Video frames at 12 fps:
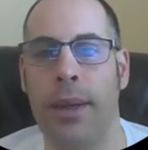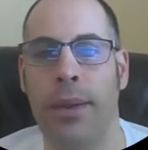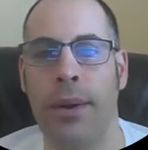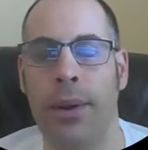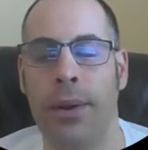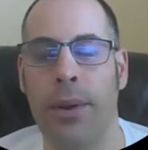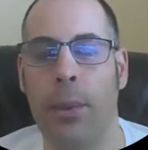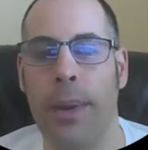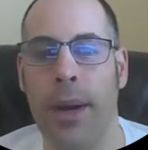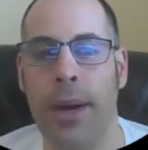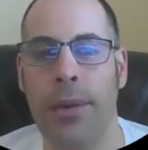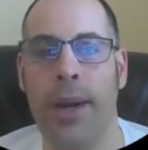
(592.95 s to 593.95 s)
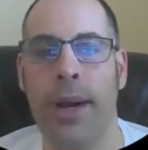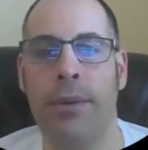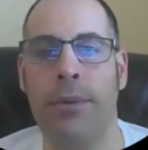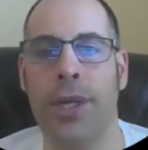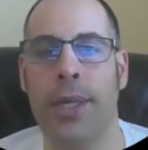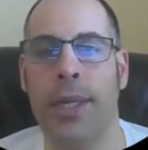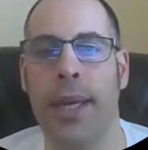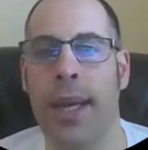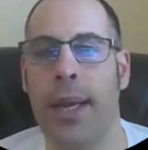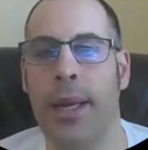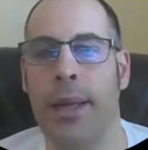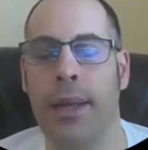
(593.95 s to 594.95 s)
They're a little better than average in
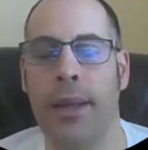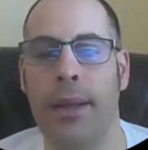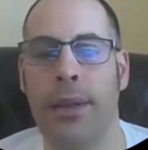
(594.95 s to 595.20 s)
debt.